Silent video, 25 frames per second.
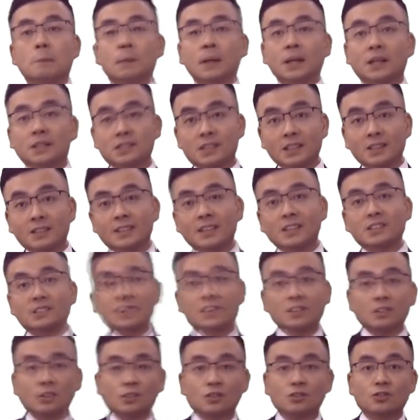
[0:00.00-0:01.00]
Because in this
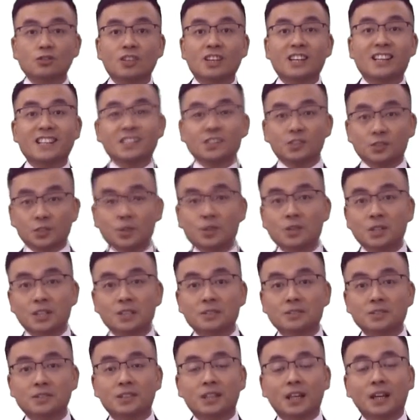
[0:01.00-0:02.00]
industry, as you
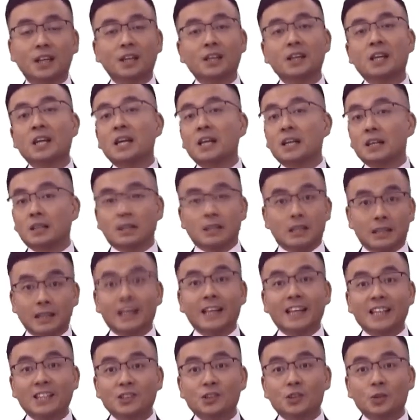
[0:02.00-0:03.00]
can see,
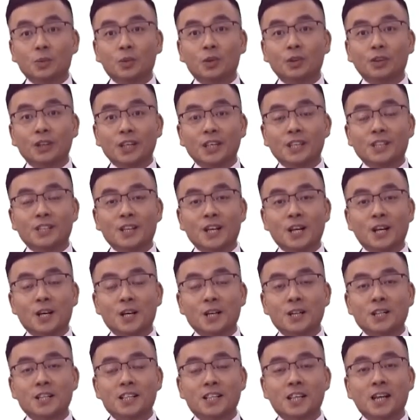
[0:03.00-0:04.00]
later on in
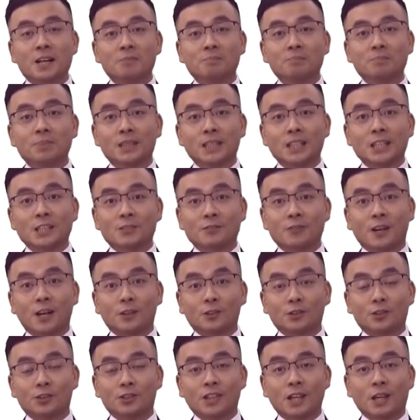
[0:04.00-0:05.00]
our company's
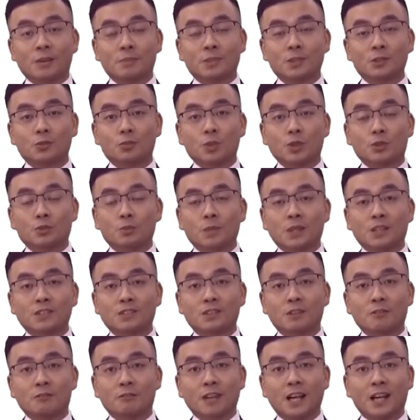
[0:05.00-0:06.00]
financial statements, which means
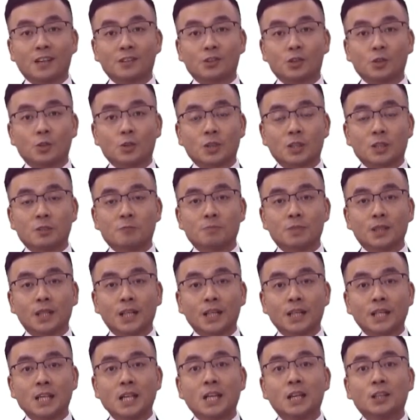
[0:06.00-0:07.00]
the Flatthall
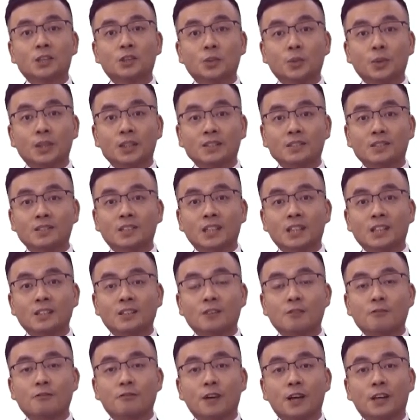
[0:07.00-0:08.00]
Company, so we can see
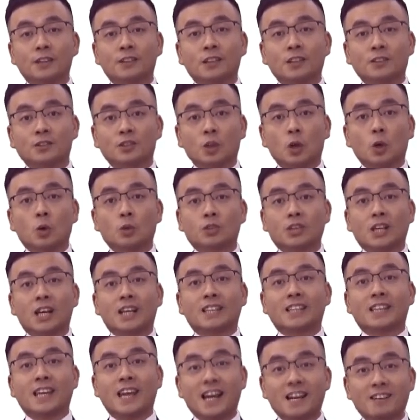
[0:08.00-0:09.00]
that finance costs
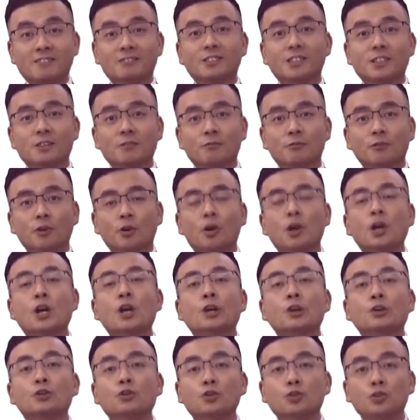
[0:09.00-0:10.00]
accounted for
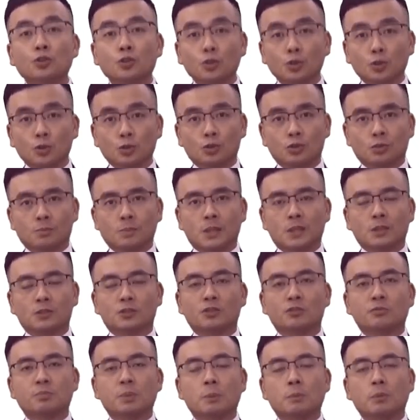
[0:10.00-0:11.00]
huge
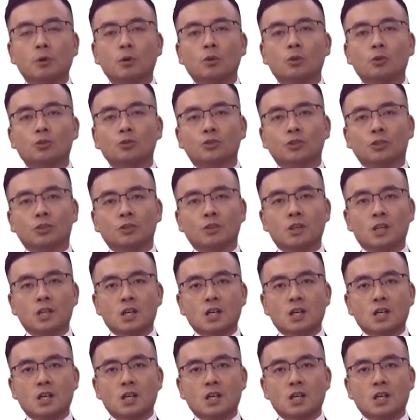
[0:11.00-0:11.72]
amounts of proportion